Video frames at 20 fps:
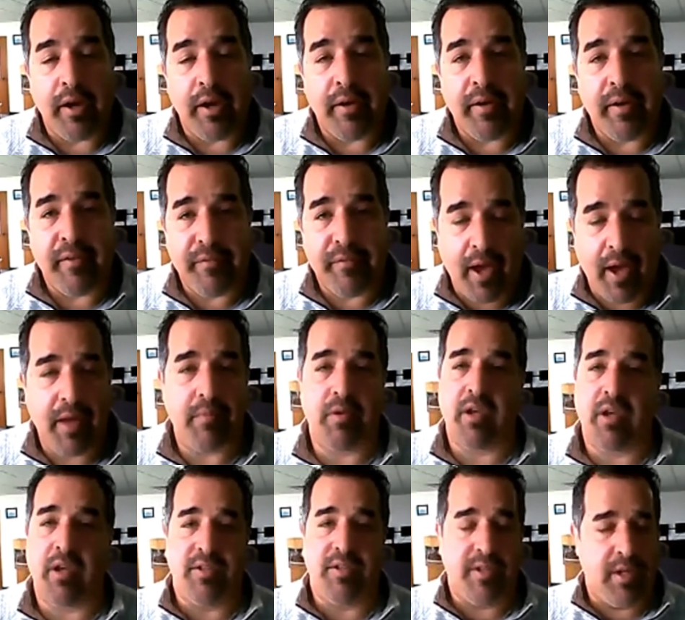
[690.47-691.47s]
If not,
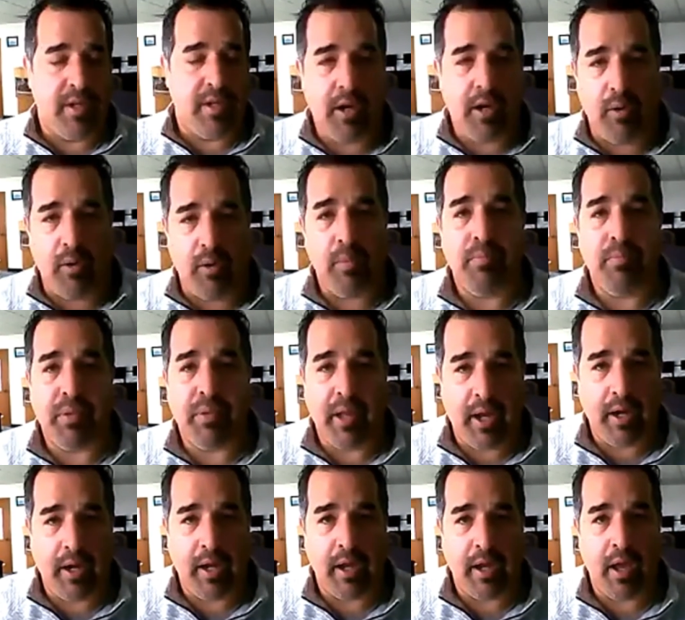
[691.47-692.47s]
continue
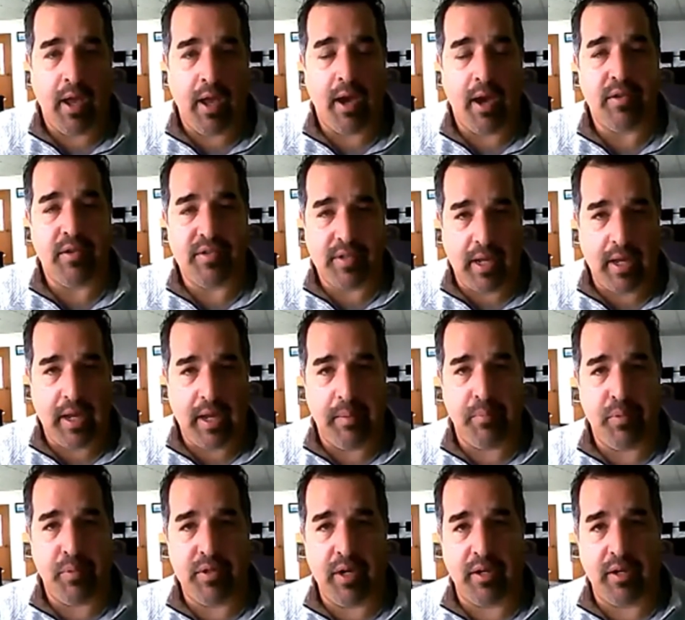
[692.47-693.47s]
planning how to stay
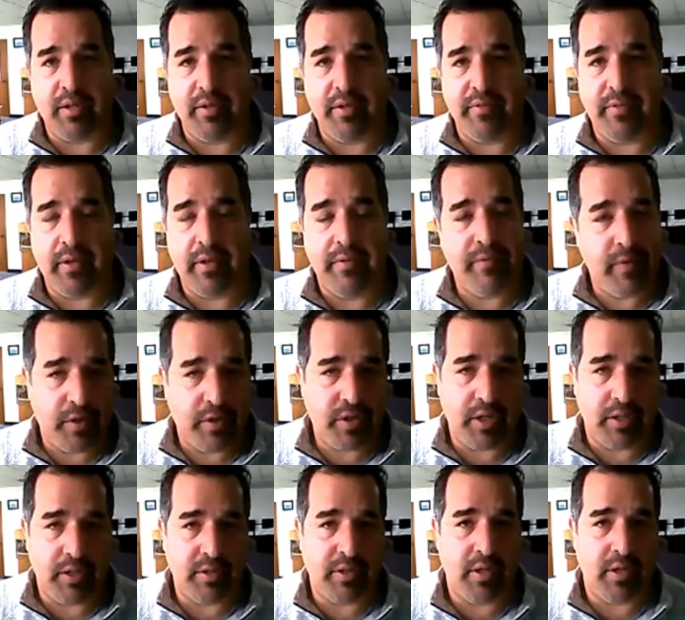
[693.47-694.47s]
productive and
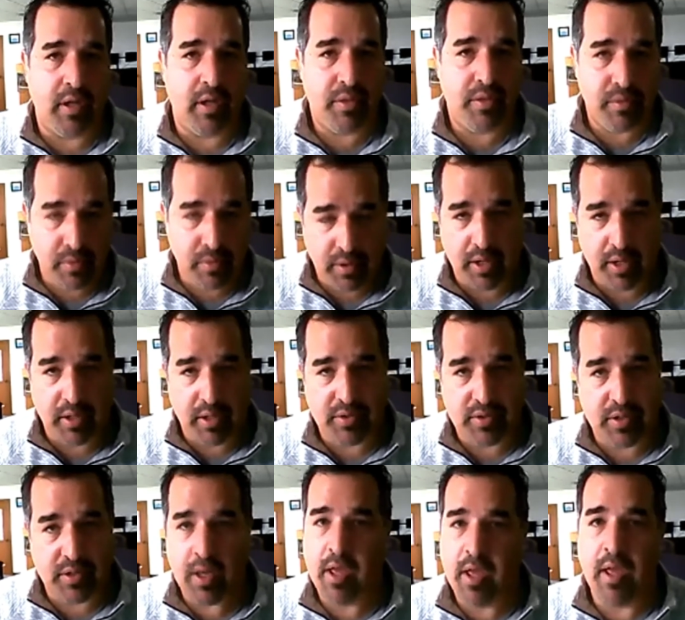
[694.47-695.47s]
efficient through
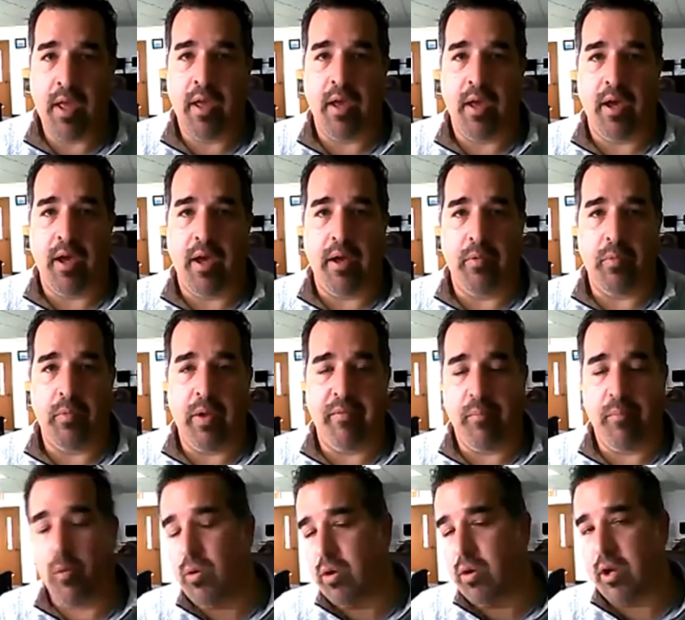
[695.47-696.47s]
this. We have
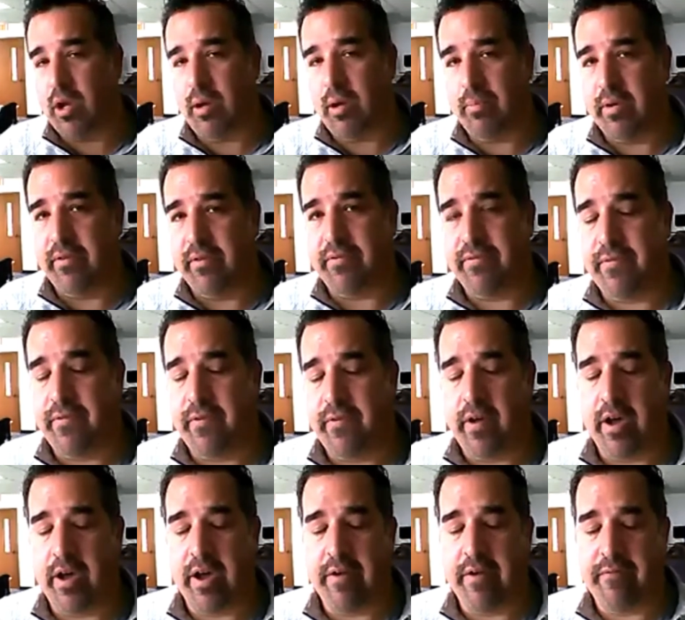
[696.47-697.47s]
more to come. If
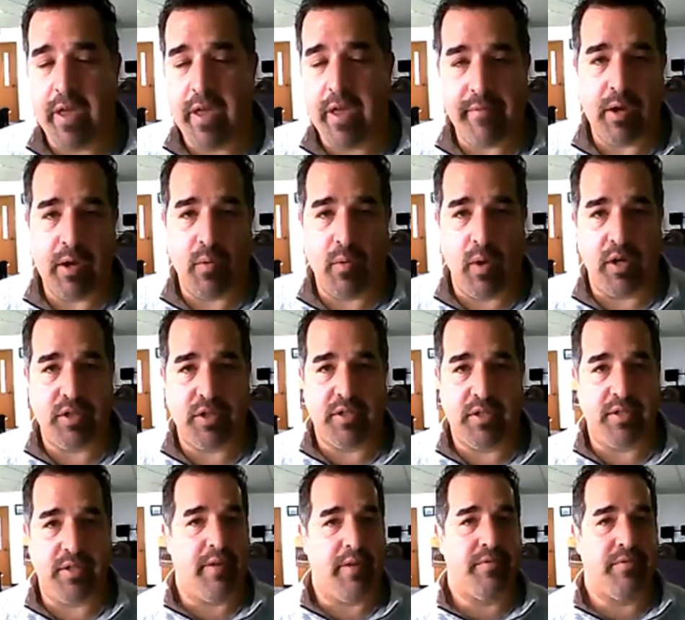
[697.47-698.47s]
you have any
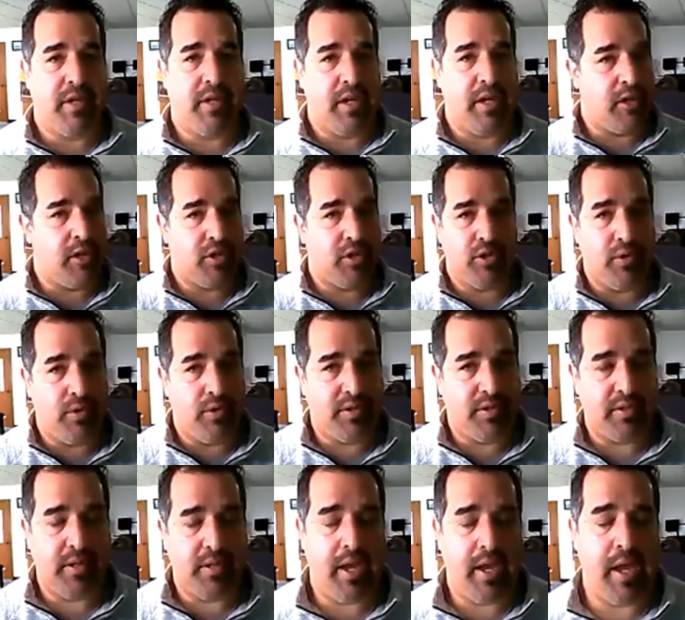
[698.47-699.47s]
questions, obviously shoot
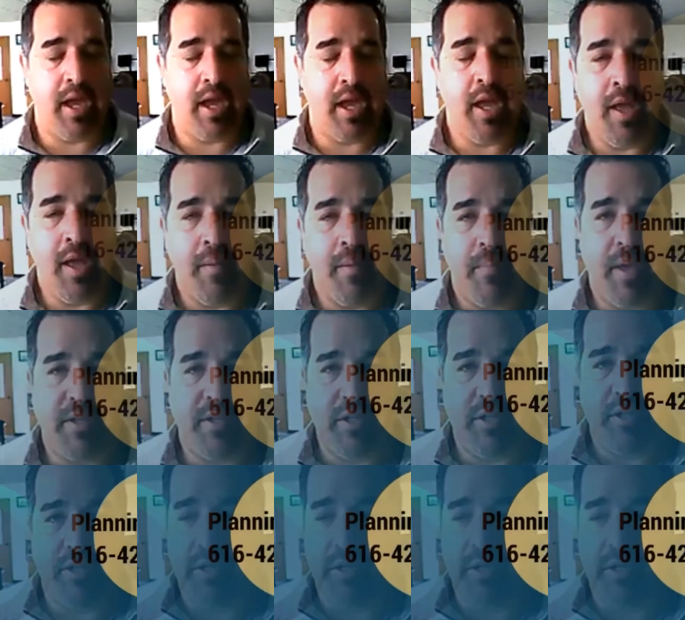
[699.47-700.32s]
us a message, a